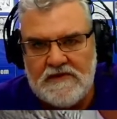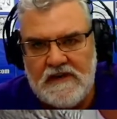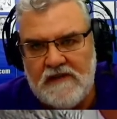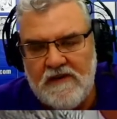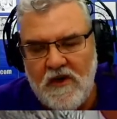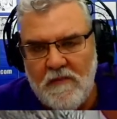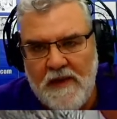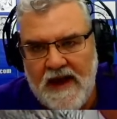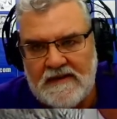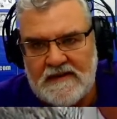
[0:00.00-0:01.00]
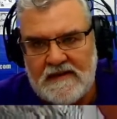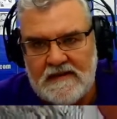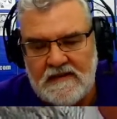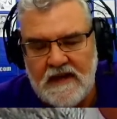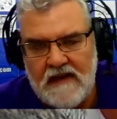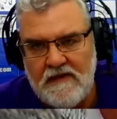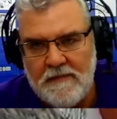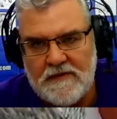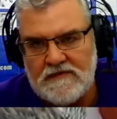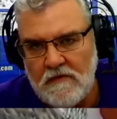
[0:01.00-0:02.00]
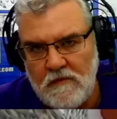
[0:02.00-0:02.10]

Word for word: You can even go back to live episode